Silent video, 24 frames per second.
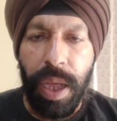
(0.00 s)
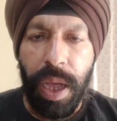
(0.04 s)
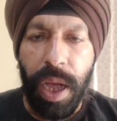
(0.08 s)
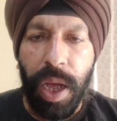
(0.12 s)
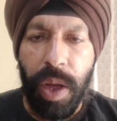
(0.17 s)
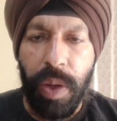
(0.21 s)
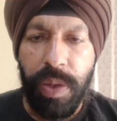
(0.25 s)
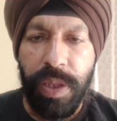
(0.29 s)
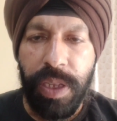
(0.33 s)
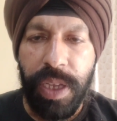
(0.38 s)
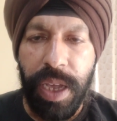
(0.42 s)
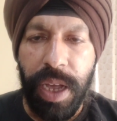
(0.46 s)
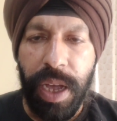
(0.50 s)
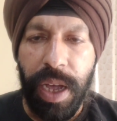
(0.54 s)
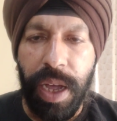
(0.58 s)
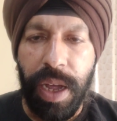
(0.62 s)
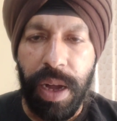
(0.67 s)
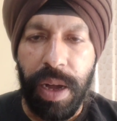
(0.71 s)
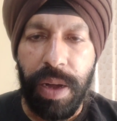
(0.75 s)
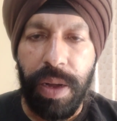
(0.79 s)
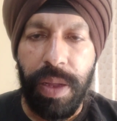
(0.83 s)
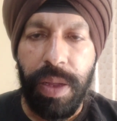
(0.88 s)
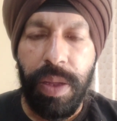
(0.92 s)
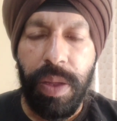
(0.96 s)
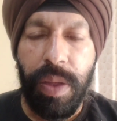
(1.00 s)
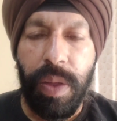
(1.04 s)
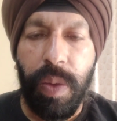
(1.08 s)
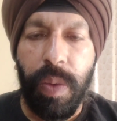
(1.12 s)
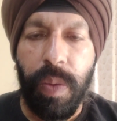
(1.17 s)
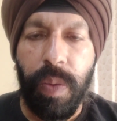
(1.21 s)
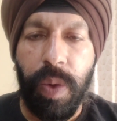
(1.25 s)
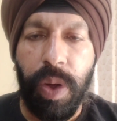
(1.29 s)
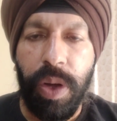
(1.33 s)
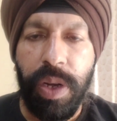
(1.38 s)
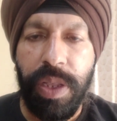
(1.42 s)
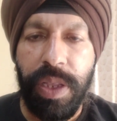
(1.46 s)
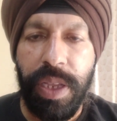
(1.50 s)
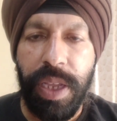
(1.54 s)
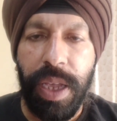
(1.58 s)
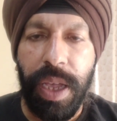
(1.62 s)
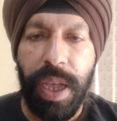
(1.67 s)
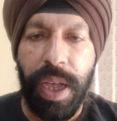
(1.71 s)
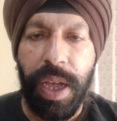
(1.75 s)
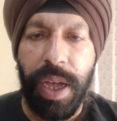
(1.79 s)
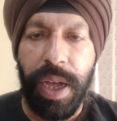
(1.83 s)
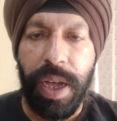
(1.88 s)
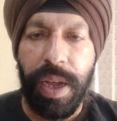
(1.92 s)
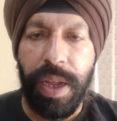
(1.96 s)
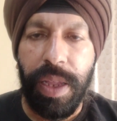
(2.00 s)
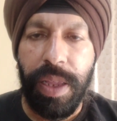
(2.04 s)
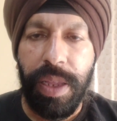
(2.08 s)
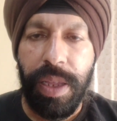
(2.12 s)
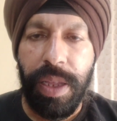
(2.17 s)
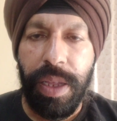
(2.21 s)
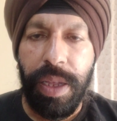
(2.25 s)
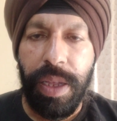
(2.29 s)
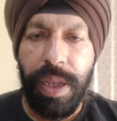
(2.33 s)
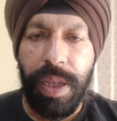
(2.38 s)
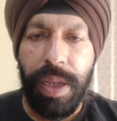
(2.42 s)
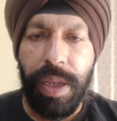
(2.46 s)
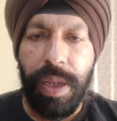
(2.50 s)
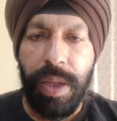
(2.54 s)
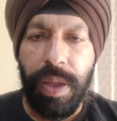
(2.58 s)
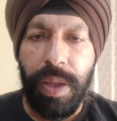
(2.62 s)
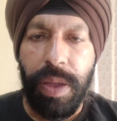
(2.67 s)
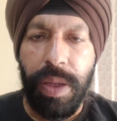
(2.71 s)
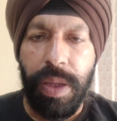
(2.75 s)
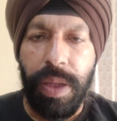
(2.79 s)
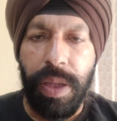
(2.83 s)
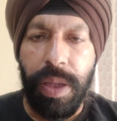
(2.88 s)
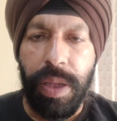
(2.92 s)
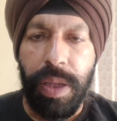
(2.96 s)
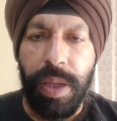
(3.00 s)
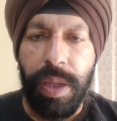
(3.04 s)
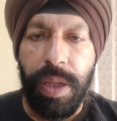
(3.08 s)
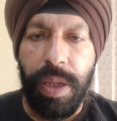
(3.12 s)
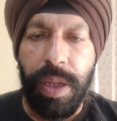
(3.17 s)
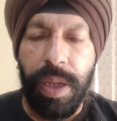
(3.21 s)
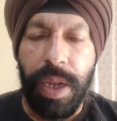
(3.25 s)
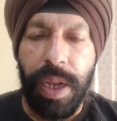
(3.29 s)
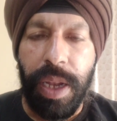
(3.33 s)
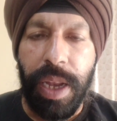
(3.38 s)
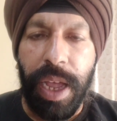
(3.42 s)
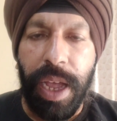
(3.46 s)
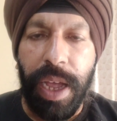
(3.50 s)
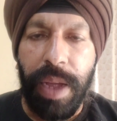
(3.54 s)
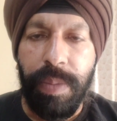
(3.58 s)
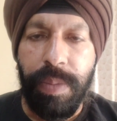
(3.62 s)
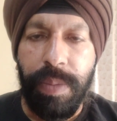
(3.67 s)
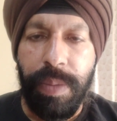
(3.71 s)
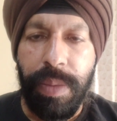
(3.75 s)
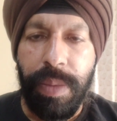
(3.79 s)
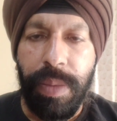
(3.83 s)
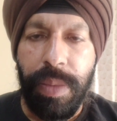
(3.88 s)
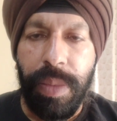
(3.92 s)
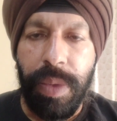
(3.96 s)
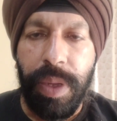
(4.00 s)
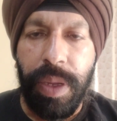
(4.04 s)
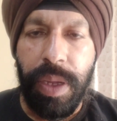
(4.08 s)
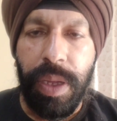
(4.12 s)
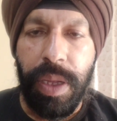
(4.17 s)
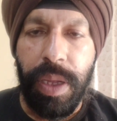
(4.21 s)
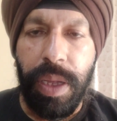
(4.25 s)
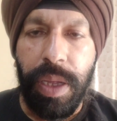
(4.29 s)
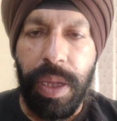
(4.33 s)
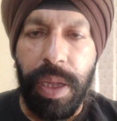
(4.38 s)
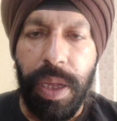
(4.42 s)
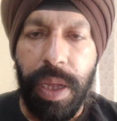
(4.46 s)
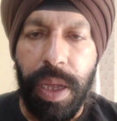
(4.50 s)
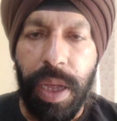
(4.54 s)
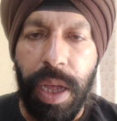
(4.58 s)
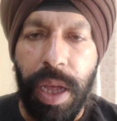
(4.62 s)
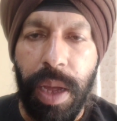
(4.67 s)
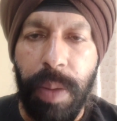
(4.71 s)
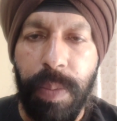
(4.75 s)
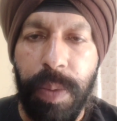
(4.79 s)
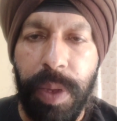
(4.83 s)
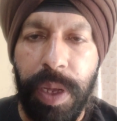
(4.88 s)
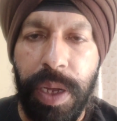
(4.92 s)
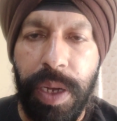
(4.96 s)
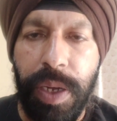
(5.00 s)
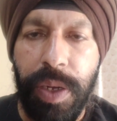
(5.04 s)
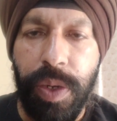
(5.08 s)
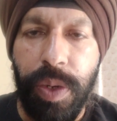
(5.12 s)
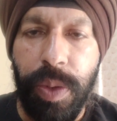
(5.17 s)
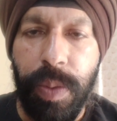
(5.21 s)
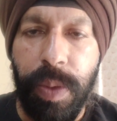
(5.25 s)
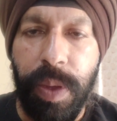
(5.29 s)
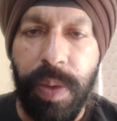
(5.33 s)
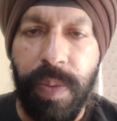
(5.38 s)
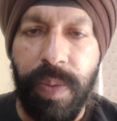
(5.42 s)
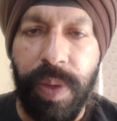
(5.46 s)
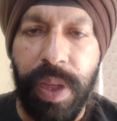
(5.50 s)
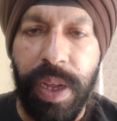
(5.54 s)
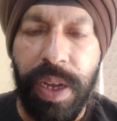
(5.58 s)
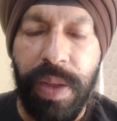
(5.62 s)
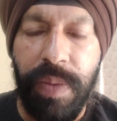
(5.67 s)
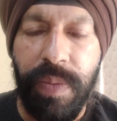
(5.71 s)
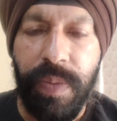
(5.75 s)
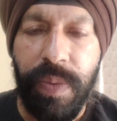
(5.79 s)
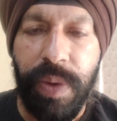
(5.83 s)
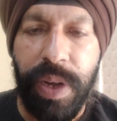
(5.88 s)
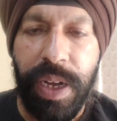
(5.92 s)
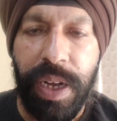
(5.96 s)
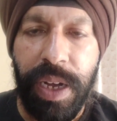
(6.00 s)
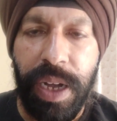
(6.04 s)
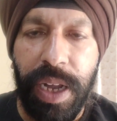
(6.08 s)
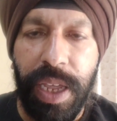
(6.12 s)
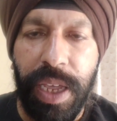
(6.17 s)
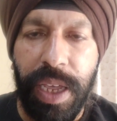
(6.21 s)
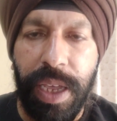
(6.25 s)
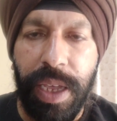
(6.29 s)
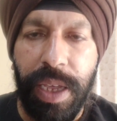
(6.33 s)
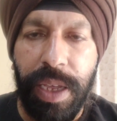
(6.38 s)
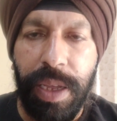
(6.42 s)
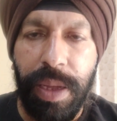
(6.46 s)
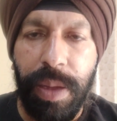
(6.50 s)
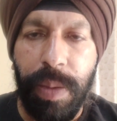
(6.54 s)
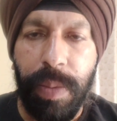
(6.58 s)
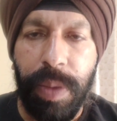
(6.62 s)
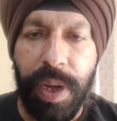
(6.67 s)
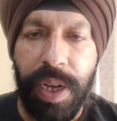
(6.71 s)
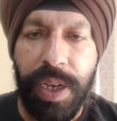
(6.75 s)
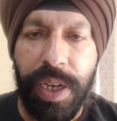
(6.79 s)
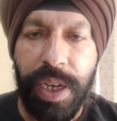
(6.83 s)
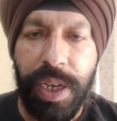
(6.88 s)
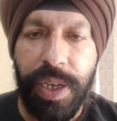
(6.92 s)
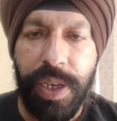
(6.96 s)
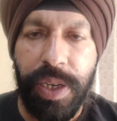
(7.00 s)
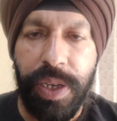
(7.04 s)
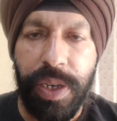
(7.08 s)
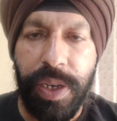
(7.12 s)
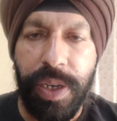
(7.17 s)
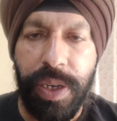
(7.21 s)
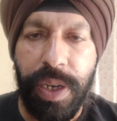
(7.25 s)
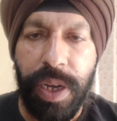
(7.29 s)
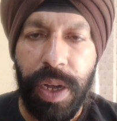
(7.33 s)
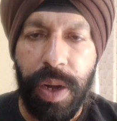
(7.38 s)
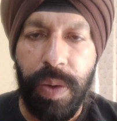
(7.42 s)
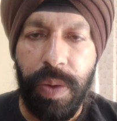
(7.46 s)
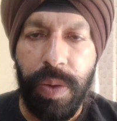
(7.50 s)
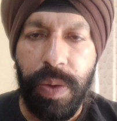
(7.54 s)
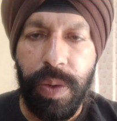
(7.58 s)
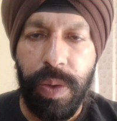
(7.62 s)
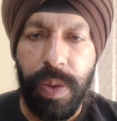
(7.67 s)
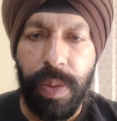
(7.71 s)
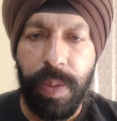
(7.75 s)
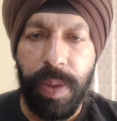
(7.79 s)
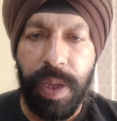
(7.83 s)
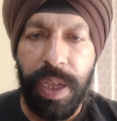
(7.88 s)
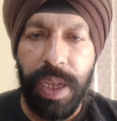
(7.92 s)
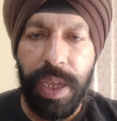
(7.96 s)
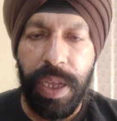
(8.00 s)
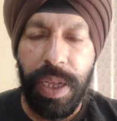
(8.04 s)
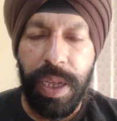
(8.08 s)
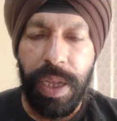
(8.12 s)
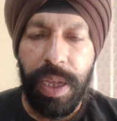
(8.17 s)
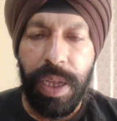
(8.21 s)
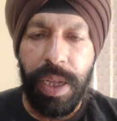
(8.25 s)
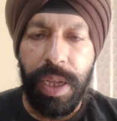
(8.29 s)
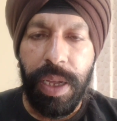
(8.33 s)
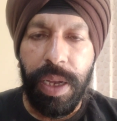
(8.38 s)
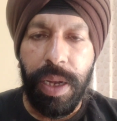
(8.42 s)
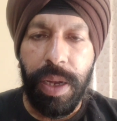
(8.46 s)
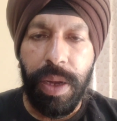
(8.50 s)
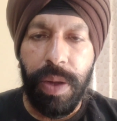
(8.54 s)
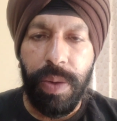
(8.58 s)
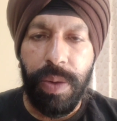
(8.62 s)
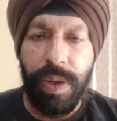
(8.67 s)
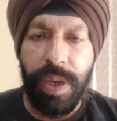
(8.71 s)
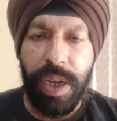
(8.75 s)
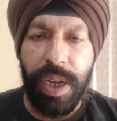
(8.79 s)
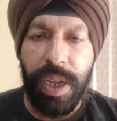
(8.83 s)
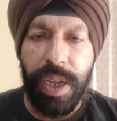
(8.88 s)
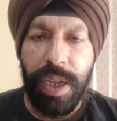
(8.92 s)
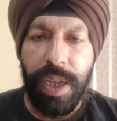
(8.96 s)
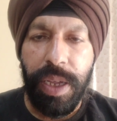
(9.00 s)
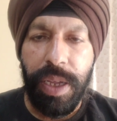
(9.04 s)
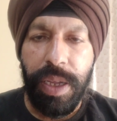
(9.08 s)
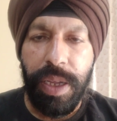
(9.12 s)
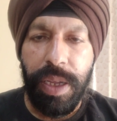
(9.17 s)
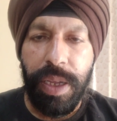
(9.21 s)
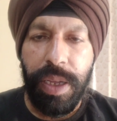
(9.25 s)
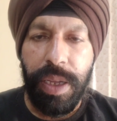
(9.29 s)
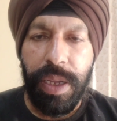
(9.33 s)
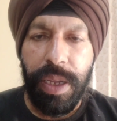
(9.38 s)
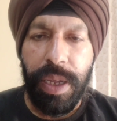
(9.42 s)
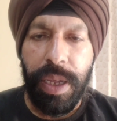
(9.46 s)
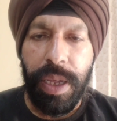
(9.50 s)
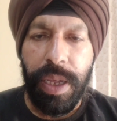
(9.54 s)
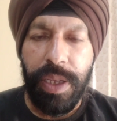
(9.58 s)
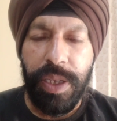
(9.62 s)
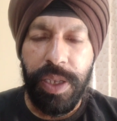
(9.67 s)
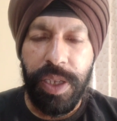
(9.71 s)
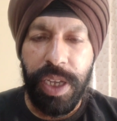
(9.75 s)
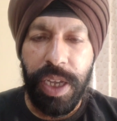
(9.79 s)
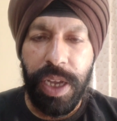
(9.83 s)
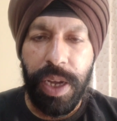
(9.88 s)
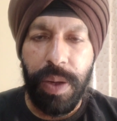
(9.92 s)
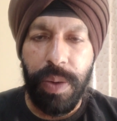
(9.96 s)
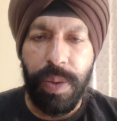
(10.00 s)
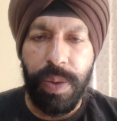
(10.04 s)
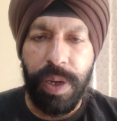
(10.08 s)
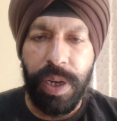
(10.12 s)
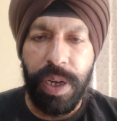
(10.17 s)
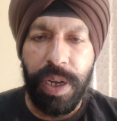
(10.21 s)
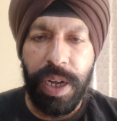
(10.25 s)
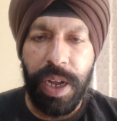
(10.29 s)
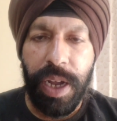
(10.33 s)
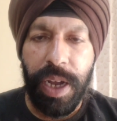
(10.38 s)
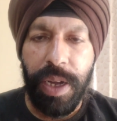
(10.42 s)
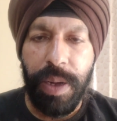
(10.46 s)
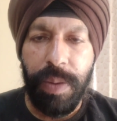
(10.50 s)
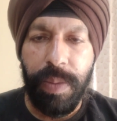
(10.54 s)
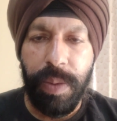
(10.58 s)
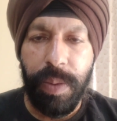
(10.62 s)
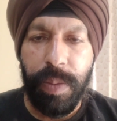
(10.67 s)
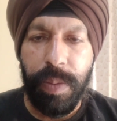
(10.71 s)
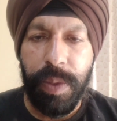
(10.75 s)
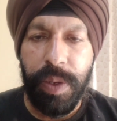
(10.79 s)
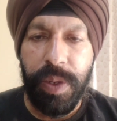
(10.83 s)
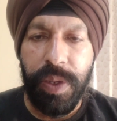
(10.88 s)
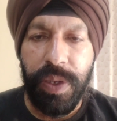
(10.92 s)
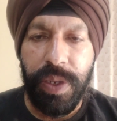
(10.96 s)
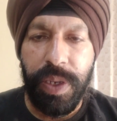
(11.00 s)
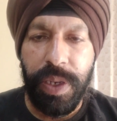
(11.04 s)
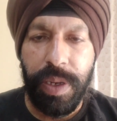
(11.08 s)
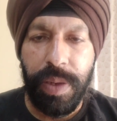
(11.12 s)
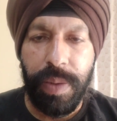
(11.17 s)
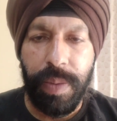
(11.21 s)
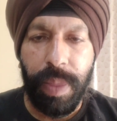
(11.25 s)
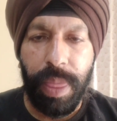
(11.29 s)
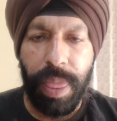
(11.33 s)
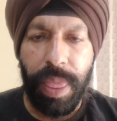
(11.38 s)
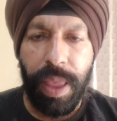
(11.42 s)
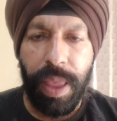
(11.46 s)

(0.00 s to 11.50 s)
how they are, what they are. Lamb appeared to be very friendly, but he turned out to be lonely and secluded kind of a person.